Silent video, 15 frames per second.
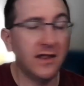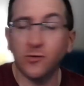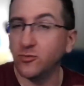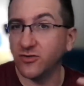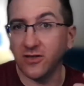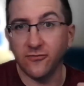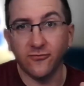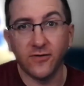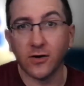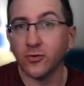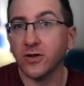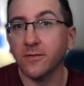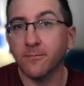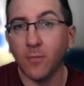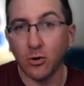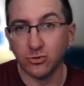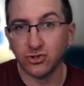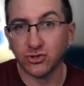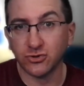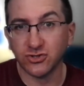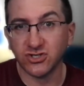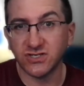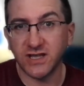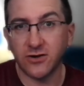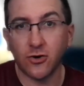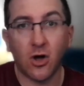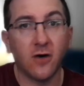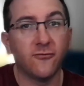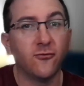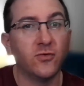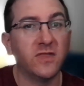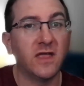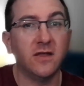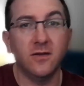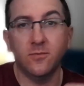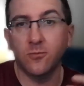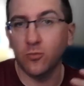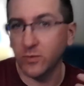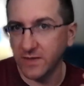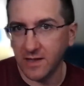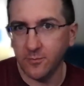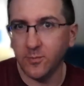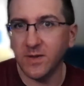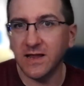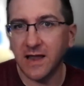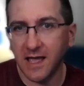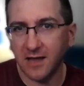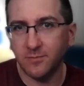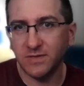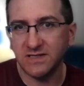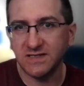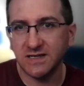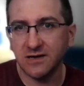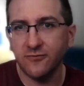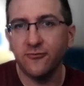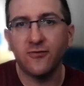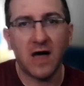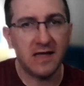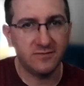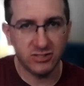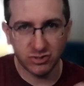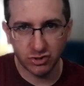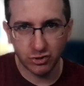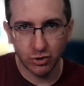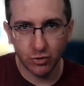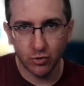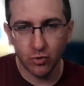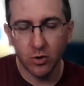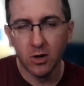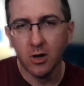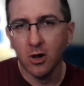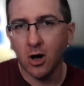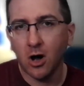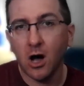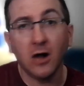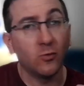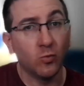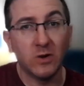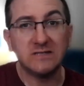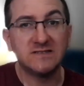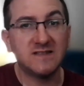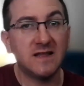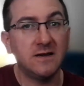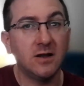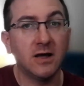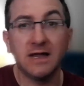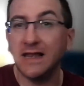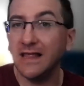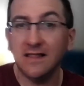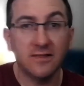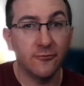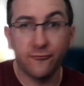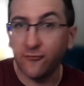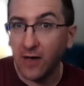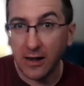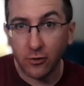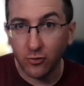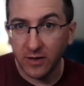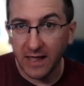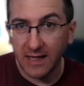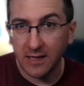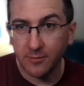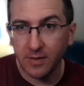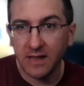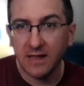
It was a very emotional send off when they when they beat Edmonton five to two on Wednesday night in the final game